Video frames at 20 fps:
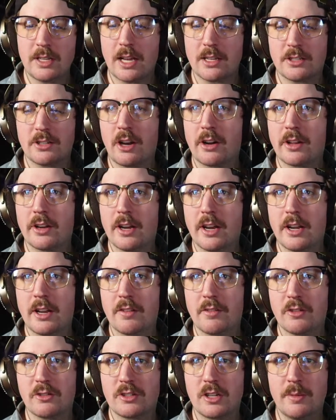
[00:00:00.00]
it's not in any
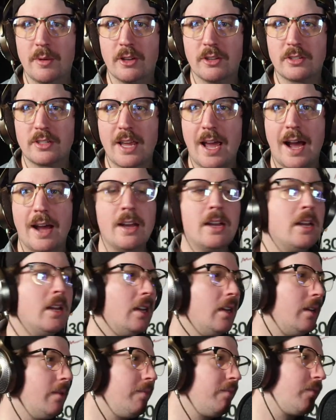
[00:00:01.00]
of those emails. Yeah,
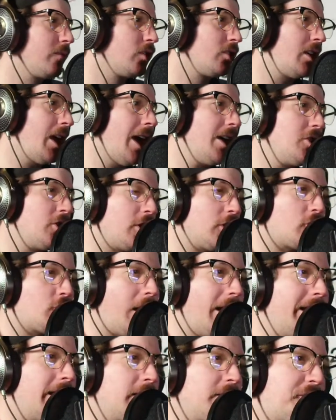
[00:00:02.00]
you could
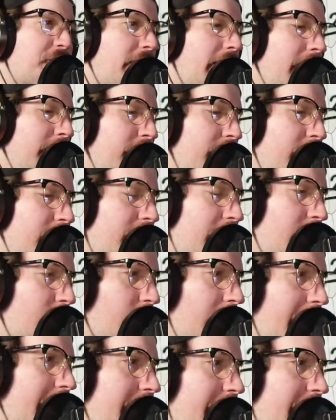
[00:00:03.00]
try Instagram. You could try